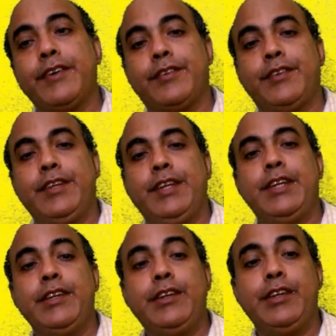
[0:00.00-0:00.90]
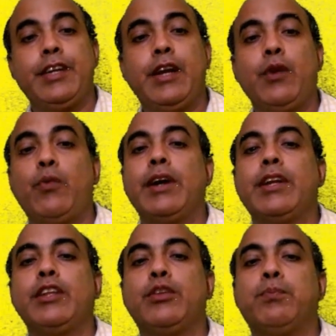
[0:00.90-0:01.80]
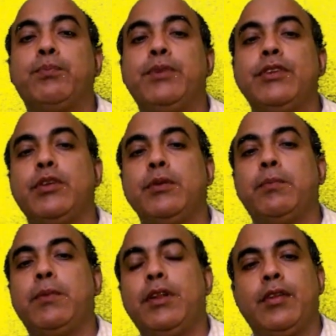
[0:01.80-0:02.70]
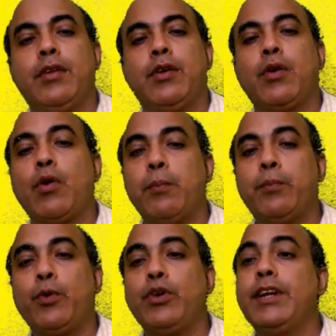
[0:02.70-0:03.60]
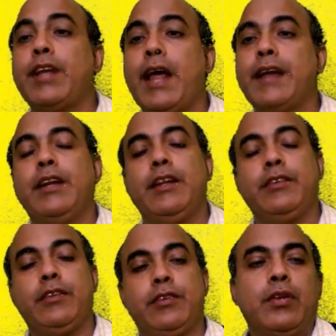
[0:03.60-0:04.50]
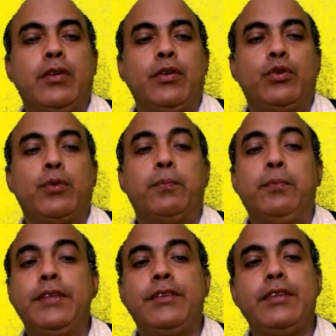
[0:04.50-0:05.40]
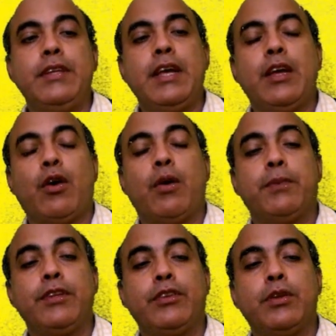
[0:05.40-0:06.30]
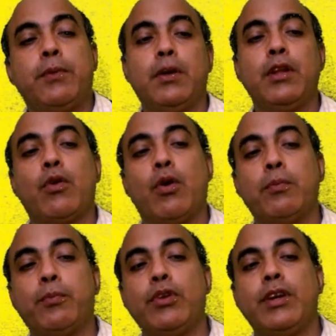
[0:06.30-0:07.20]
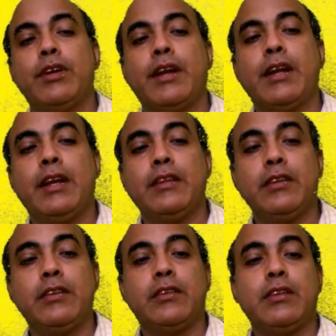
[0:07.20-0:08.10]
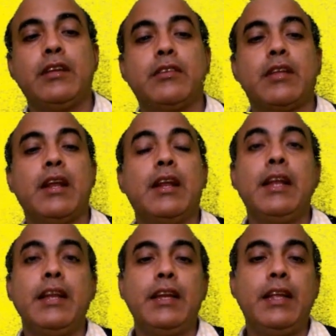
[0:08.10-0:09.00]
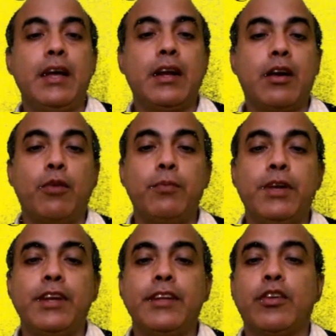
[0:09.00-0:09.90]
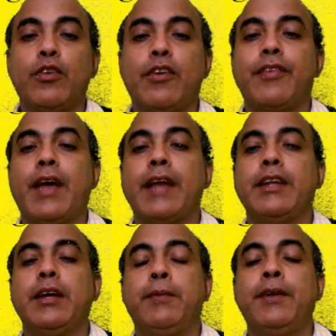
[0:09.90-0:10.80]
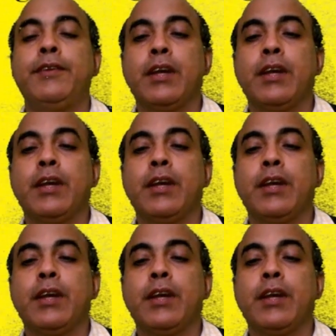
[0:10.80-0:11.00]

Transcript: see in detail what is principal component analysis. So PCA, or principal component analysis, seeks a linear combination of variables